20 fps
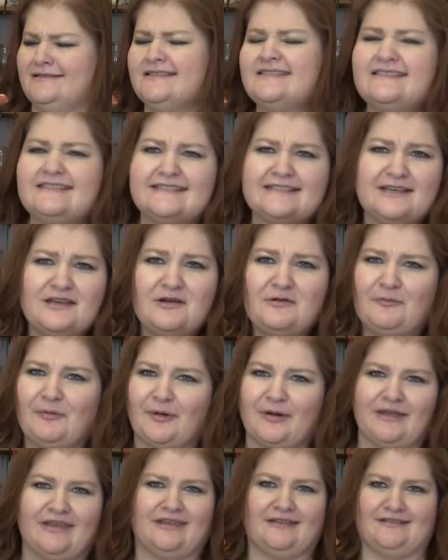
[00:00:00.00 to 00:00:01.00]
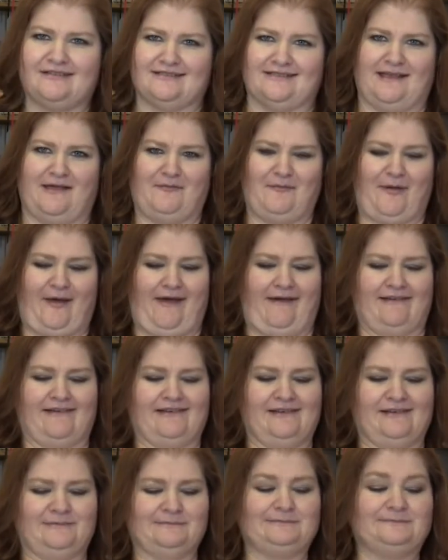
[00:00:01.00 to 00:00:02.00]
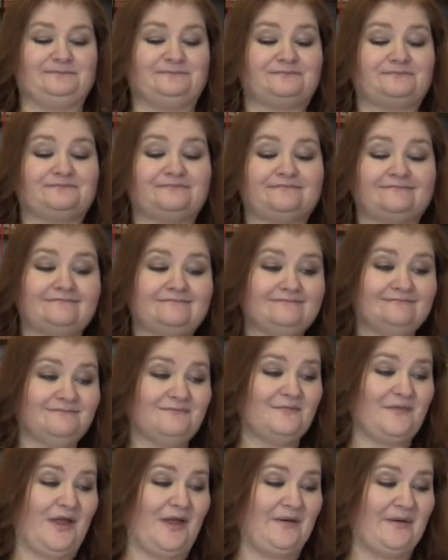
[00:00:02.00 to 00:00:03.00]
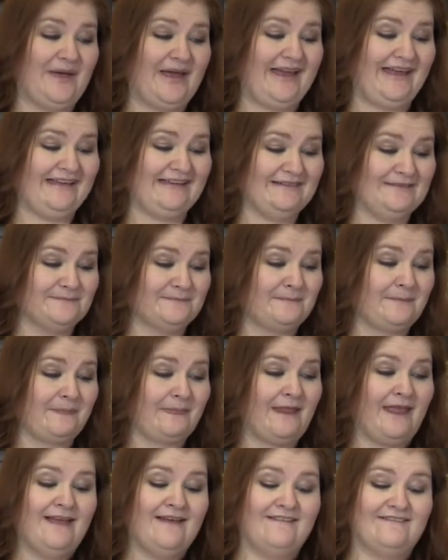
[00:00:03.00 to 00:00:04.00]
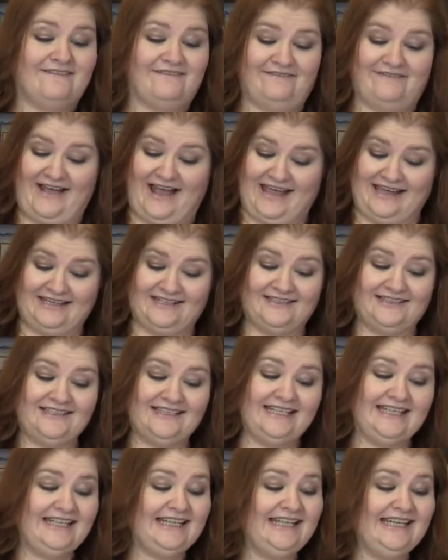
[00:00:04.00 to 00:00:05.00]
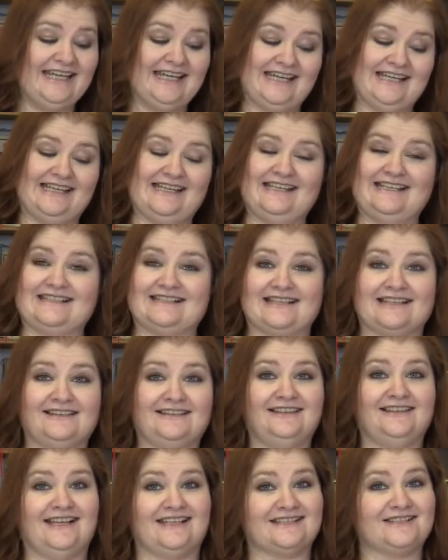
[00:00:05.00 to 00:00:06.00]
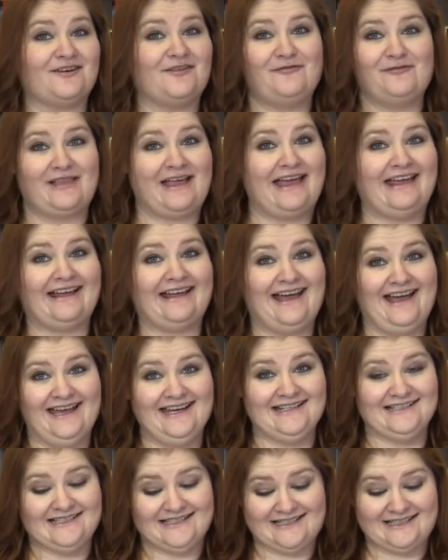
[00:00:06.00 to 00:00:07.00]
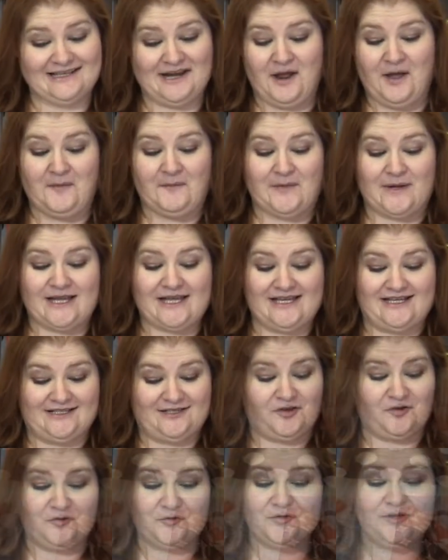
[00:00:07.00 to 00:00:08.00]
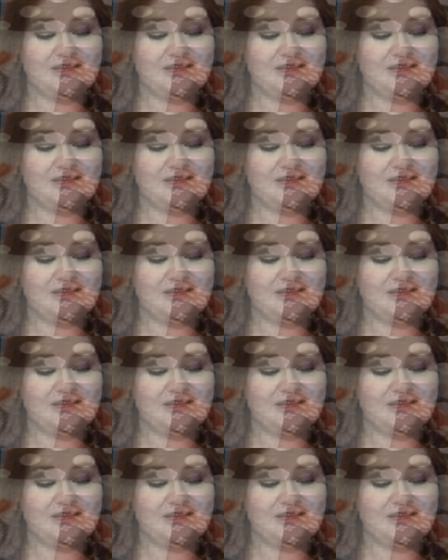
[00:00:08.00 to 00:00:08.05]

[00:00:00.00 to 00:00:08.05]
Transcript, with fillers: super cute design pack. Okay, finally is Let's Go Fly a Kite, because who